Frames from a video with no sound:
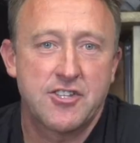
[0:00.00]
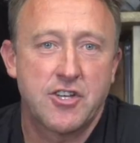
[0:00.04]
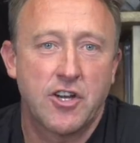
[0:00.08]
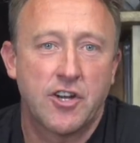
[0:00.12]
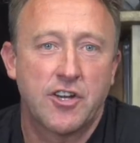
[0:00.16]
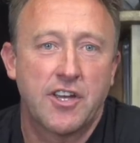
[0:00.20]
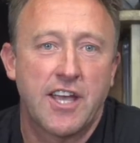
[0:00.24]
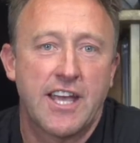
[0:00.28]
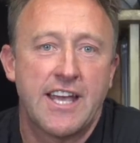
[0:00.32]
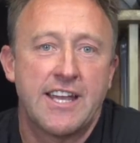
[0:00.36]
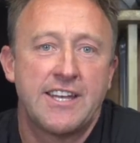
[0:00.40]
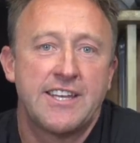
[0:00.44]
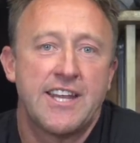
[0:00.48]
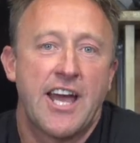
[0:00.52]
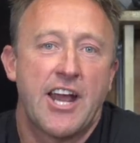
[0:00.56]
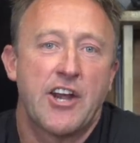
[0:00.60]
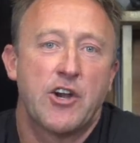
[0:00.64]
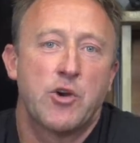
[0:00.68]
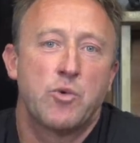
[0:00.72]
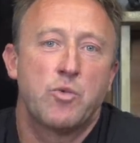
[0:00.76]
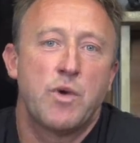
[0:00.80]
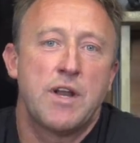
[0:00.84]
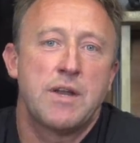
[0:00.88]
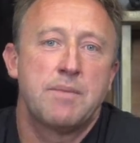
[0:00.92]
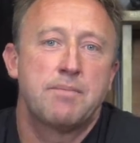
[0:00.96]
took a
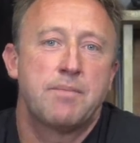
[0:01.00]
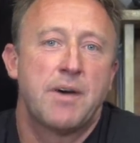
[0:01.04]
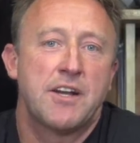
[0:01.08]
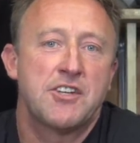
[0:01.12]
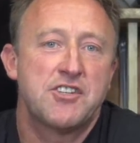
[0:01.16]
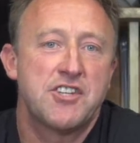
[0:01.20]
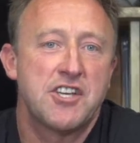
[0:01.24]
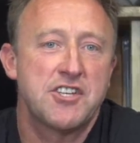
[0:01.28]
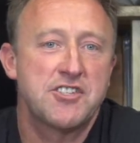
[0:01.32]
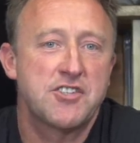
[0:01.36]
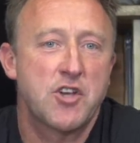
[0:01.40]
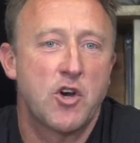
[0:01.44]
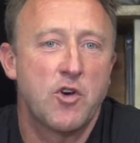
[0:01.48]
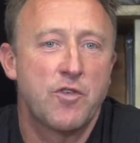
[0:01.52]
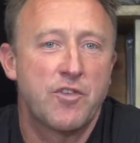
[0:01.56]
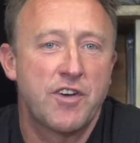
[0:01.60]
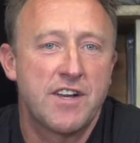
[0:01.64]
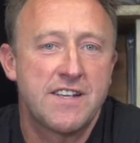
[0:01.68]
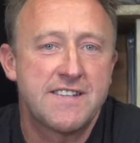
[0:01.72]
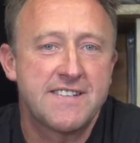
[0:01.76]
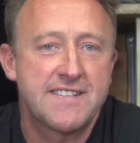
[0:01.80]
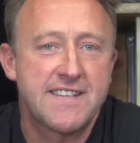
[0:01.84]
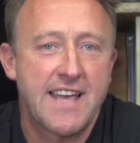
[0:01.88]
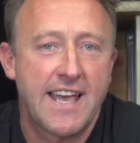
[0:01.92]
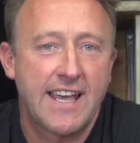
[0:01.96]
narrow win by just over
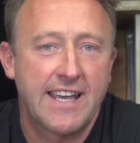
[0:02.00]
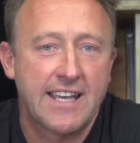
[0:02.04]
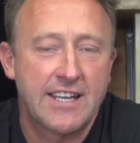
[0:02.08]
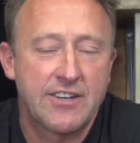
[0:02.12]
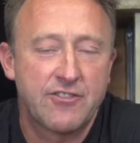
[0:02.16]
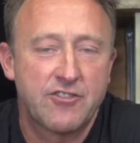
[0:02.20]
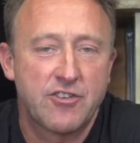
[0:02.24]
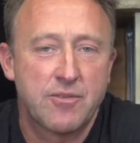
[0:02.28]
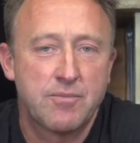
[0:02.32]
a second